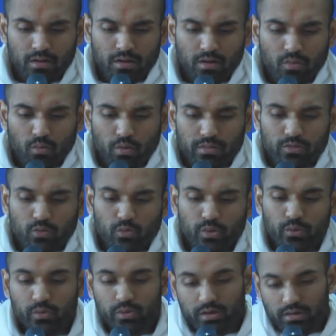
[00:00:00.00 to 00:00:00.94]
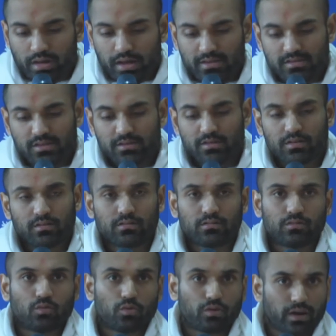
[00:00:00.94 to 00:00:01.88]
Whether we realize it
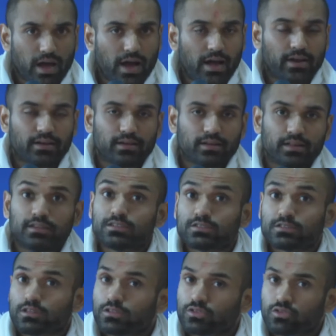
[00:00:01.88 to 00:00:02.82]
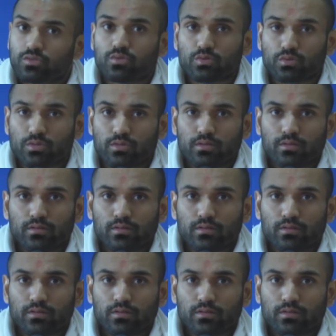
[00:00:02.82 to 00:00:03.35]
or not, it's the truth.